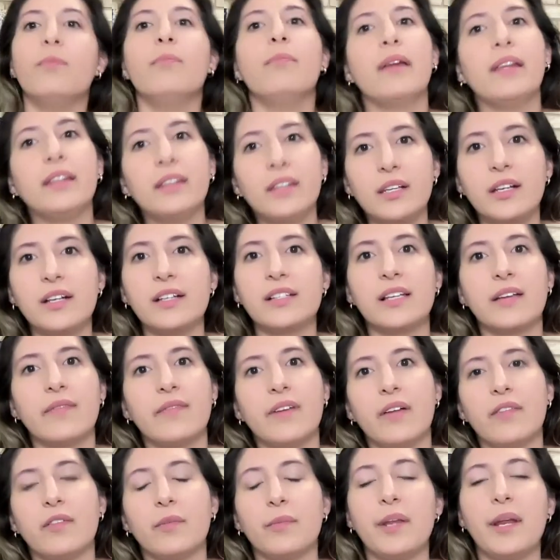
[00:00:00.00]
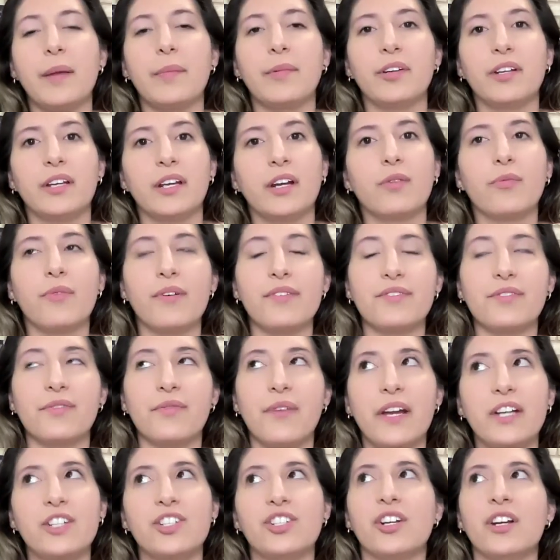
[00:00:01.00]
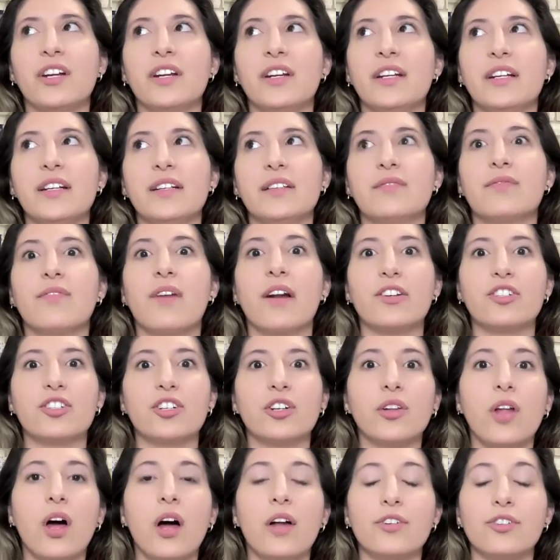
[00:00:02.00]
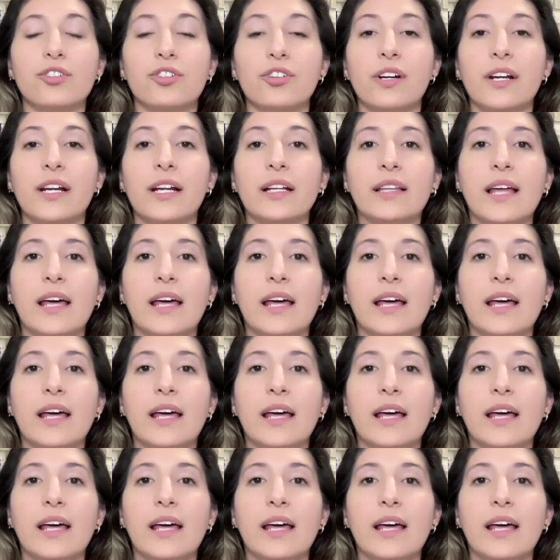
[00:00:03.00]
mainly because I've never been able to get a reservation, is French Laundry.